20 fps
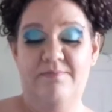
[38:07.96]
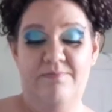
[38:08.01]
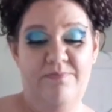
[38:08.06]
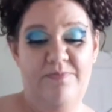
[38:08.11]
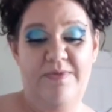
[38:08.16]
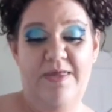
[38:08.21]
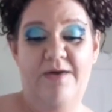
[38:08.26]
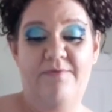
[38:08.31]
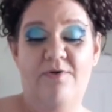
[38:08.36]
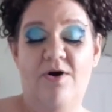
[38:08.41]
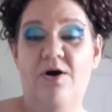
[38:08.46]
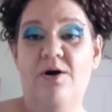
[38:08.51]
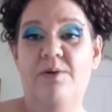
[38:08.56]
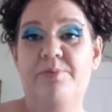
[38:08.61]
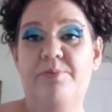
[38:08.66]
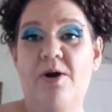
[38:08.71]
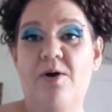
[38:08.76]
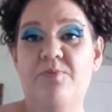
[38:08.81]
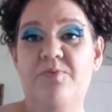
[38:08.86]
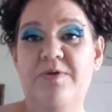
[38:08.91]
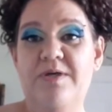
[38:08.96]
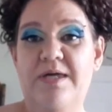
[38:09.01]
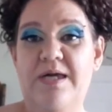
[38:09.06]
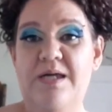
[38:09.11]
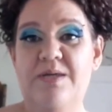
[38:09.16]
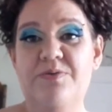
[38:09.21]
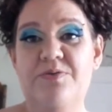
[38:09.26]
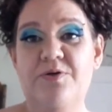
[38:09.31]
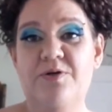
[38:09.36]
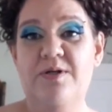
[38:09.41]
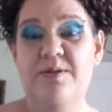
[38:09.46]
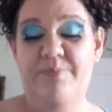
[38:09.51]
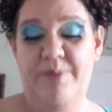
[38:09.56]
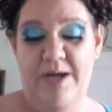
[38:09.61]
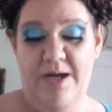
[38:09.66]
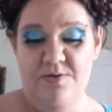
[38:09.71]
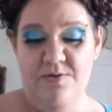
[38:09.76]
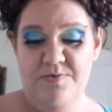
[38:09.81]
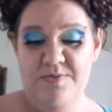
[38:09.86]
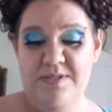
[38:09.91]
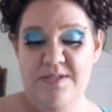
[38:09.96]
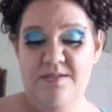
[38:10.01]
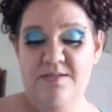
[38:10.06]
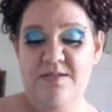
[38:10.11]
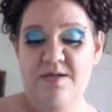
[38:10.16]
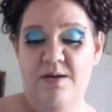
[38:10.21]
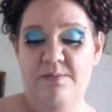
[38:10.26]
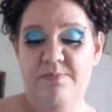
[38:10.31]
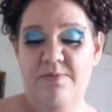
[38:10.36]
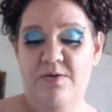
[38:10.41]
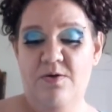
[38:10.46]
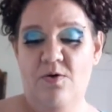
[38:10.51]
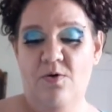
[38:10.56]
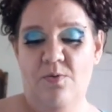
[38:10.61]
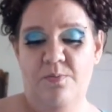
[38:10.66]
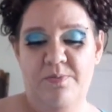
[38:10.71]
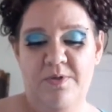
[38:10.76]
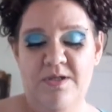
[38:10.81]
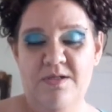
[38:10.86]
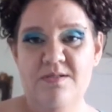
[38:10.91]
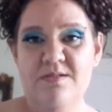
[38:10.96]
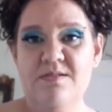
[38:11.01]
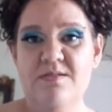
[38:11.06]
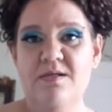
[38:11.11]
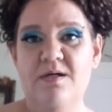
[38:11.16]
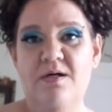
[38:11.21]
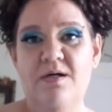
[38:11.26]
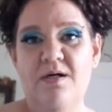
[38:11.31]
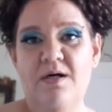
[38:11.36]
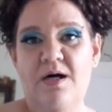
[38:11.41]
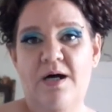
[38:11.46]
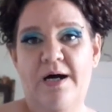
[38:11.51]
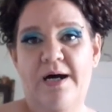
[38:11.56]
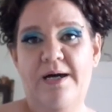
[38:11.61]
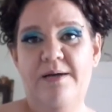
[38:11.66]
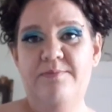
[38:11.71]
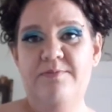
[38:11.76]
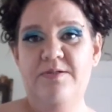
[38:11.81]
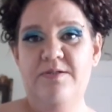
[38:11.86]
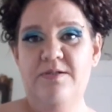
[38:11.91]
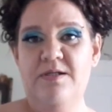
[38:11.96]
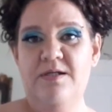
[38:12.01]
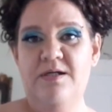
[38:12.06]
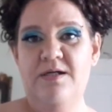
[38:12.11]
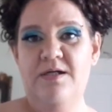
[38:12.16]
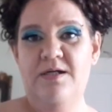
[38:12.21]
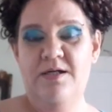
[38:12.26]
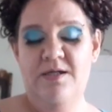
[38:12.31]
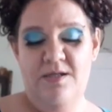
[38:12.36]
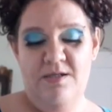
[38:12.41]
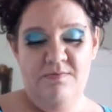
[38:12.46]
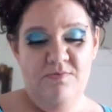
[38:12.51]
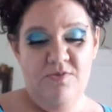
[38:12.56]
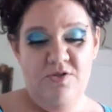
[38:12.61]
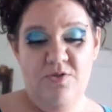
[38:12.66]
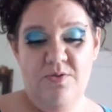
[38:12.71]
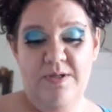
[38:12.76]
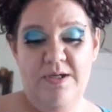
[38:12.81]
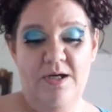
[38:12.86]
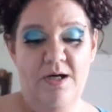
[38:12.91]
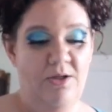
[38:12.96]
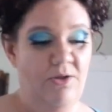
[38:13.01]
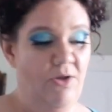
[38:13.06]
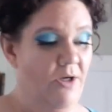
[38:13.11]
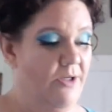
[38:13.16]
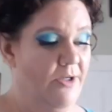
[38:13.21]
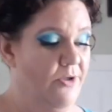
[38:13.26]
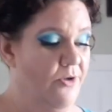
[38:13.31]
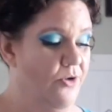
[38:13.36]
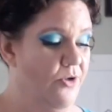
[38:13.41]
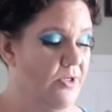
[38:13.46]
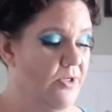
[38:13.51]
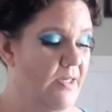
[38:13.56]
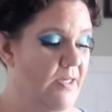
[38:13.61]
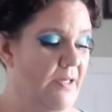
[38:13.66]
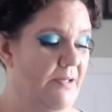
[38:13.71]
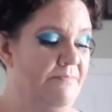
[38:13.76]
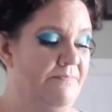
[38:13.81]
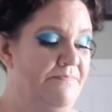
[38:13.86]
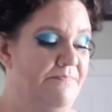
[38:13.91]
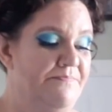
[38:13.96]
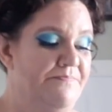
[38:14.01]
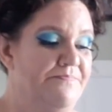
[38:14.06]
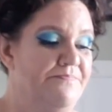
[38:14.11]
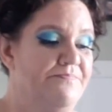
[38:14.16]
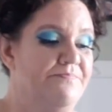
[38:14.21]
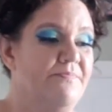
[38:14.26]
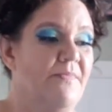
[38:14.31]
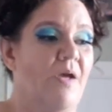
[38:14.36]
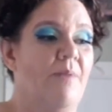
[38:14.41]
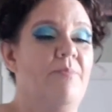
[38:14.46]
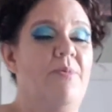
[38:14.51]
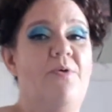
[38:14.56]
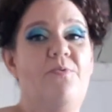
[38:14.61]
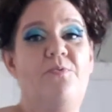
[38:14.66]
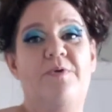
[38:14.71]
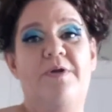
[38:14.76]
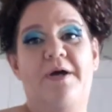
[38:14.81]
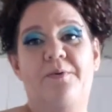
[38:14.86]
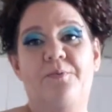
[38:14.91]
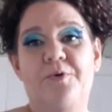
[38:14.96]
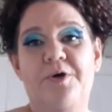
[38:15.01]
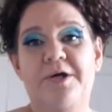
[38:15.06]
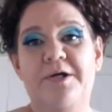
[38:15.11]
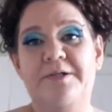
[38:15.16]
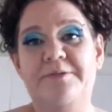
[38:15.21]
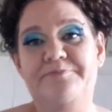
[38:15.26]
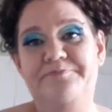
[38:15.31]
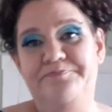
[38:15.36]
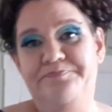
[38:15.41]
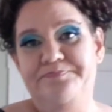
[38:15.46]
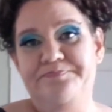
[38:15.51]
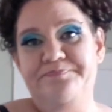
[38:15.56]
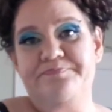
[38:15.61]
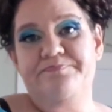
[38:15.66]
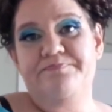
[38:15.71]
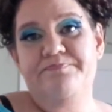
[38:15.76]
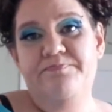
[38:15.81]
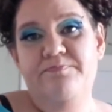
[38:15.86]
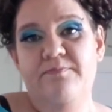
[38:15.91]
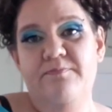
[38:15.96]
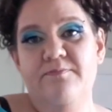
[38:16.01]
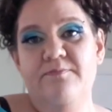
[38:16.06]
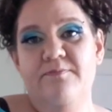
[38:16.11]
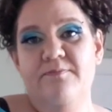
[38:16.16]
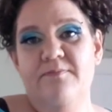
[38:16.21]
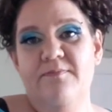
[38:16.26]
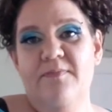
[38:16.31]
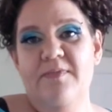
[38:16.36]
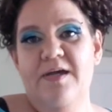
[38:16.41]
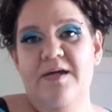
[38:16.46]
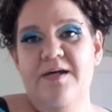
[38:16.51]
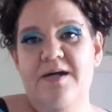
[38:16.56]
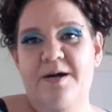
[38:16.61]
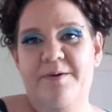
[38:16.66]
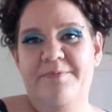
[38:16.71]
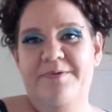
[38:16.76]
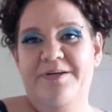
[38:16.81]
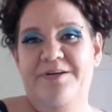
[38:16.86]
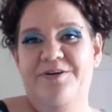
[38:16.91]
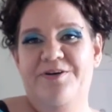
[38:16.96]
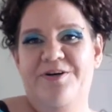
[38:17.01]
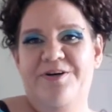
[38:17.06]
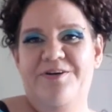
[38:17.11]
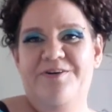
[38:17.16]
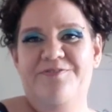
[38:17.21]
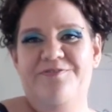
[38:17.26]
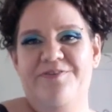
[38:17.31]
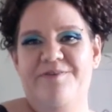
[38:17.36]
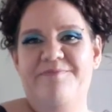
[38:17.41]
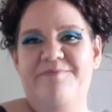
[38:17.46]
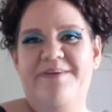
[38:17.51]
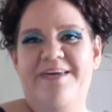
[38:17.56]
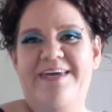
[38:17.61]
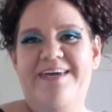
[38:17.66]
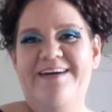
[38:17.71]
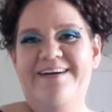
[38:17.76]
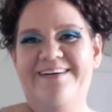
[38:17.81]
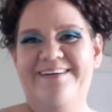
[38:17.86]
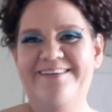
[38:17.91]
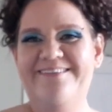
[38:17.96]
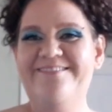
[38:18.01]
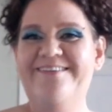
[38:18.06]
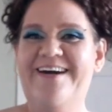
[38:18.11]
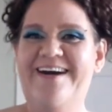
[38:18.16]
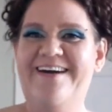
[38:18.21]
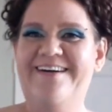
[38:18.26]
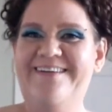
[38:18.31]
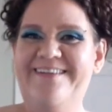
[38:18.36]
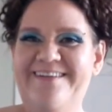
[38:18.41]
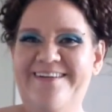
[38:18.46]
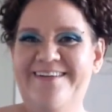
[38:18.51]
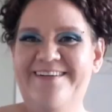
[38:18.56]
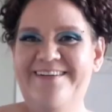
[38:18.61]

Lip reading: they've all probably gained 30 pounds since I've been home because I've been doing a lot of cooking. But when I work, come and cook for me. Okay.